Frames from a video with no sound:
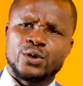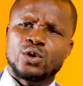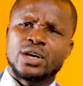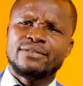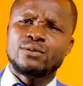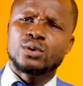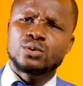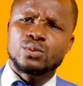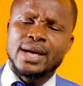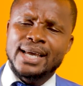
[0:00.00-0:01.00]
You don't even
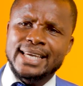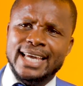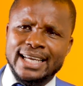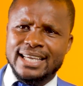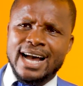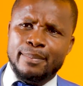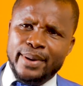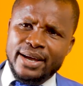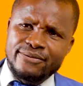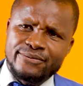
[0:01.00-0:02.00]
want to get
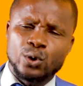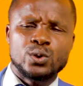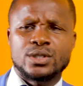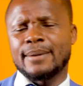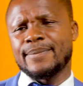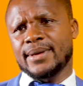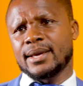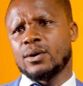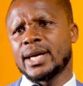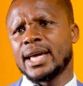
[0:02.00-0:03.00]
up and follow
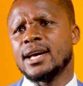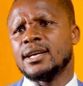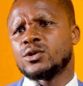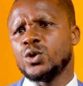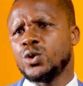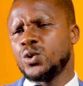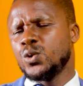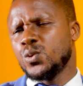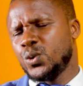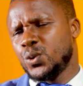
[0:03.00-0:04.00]
something, okay? So
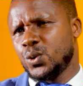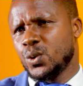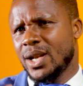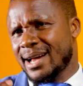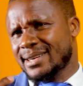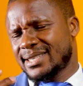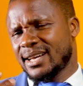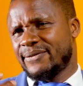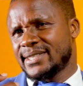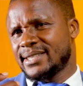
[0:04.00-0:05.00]
you lack
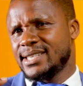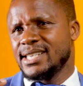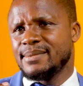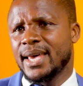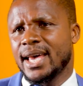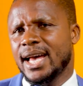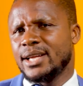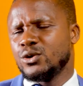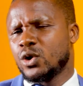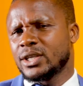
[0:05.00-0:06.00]
self-esteem
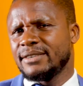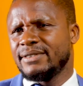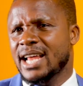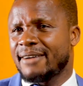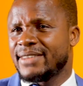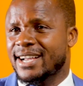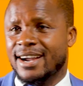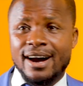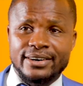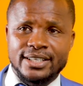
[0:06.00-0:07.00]
and you don't even have the
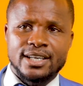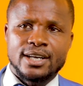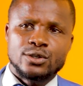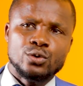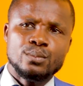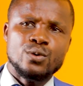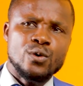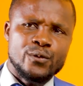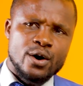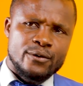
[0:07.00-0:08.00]
courage to
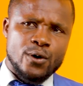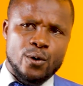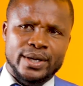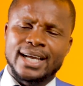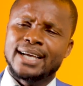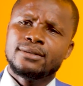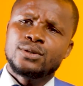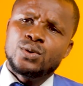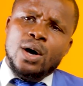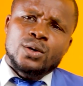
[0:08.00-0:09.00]
move forward. And
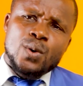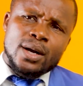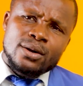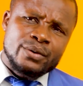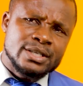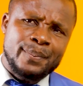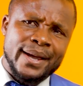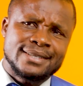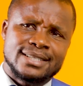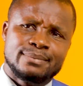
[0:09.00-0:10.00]
you are not
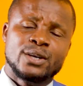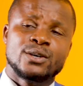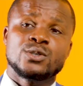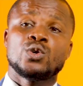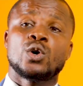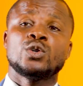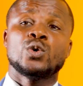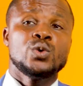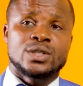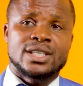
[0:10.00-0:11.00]
respected because you don't
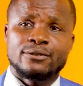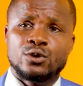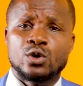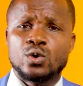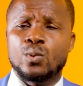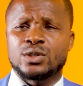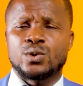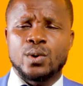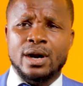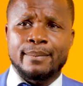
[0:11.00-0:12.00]
know yourself. You don't know
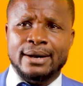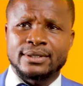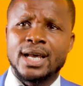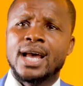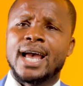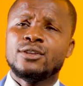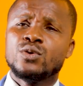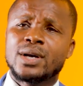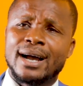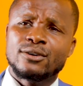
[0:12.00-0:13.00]
what you are about, and
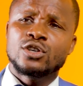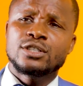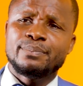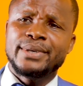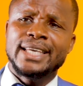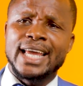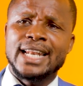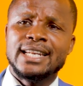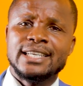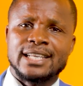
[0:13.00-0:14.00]
you cannot be a
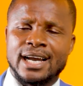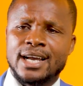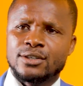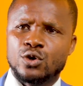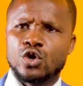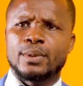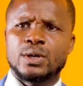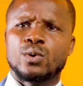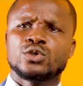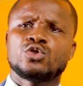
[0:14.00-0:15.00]
leader. So
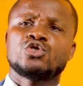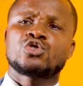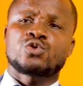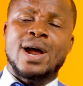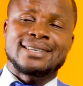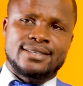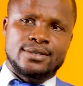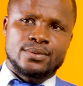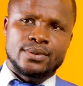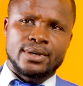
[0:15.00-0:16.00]
nobody wants to trust
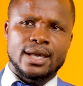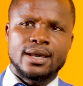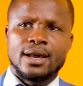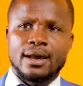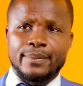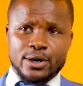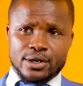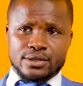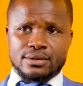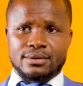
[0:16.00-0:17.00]
you, okay?
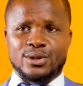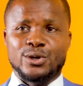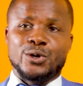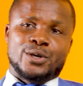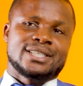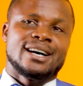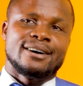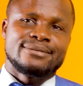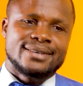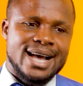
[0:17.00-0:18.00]
Because you don't know
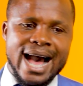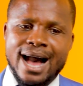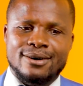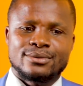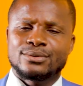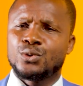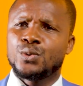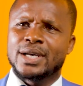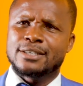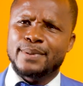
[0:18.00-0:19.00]
yourself. How do
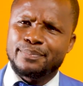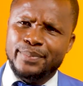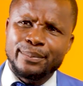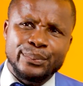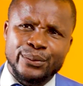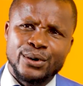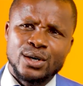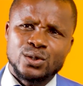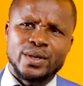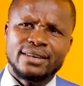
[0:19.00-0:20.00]
you expect people
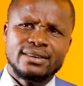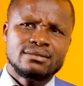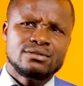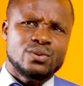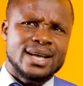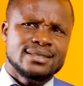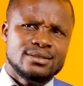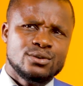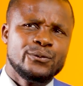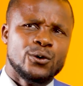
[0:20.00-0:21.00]
to even
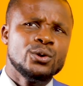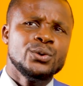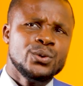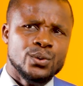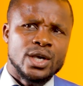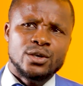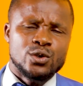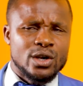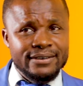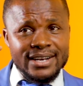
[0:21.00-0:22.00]
trust to follow you?
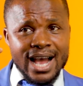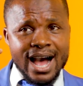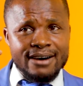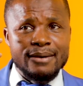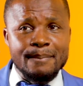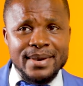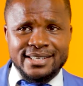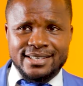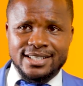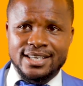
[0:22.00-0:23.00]
You don't even have a
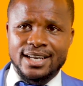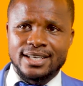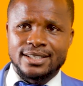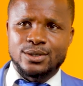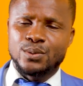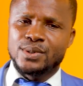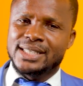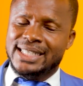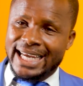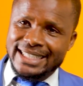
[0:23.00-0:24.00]
message to
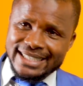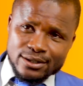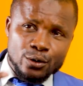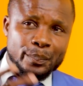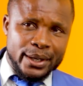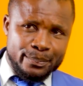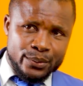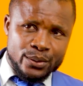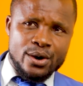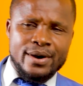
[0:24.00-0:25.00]
send to
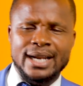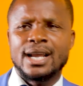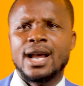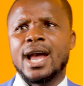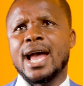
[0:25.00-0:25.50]
people, all right?